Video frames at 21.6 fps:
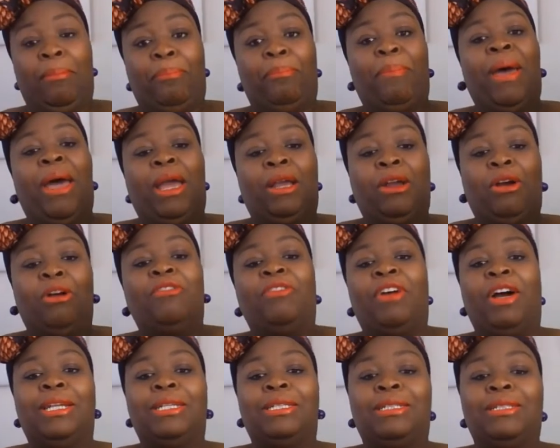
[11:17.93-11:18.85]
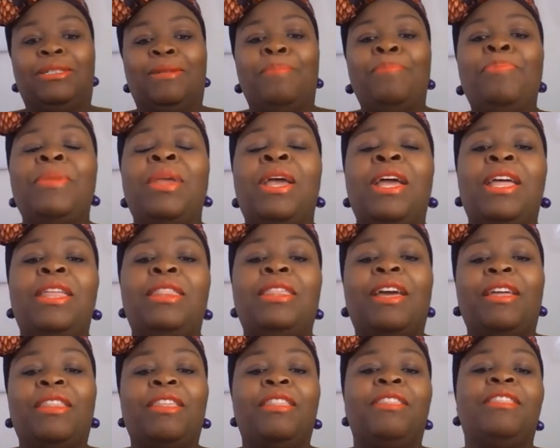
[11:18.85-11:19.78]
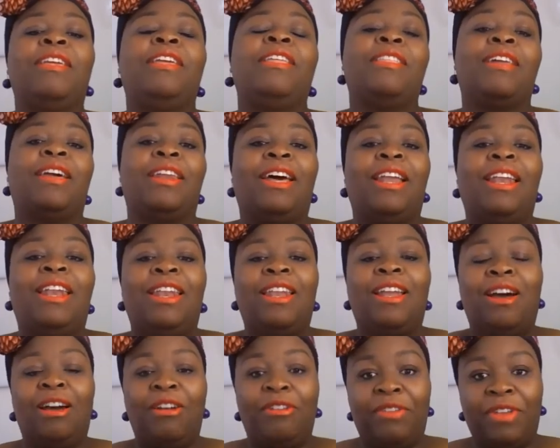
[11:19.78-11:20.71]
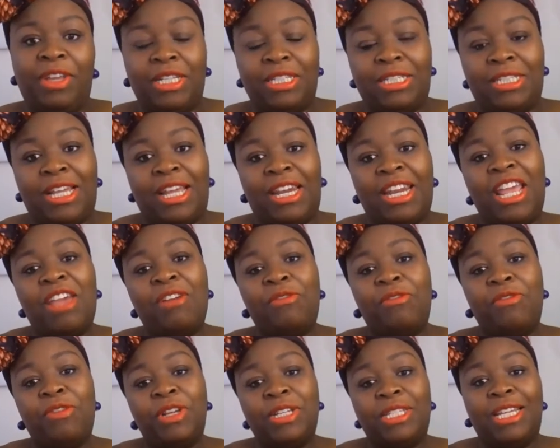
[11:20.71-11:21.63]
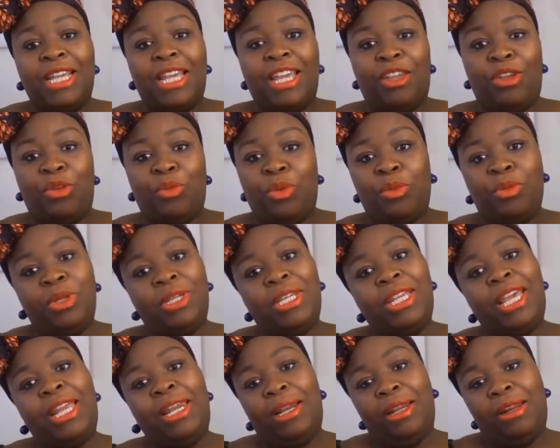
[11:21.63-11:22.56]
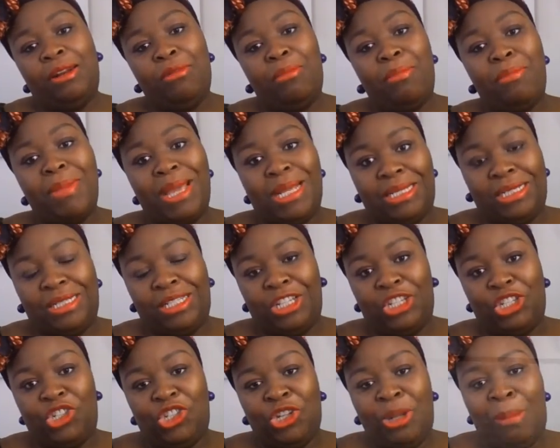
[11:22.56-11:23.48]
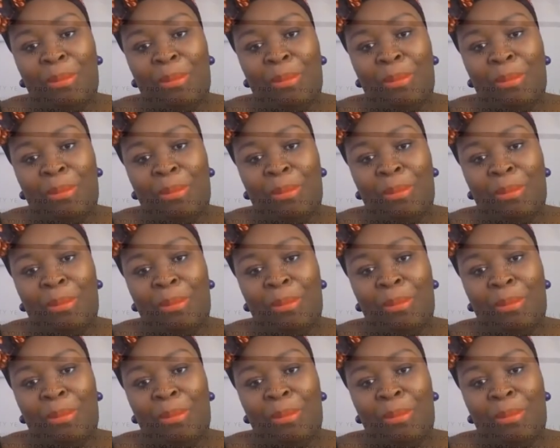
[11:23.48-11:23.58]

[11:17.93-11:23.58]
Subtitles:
bag of ice. The other thing that I love is that every day we would get a little message,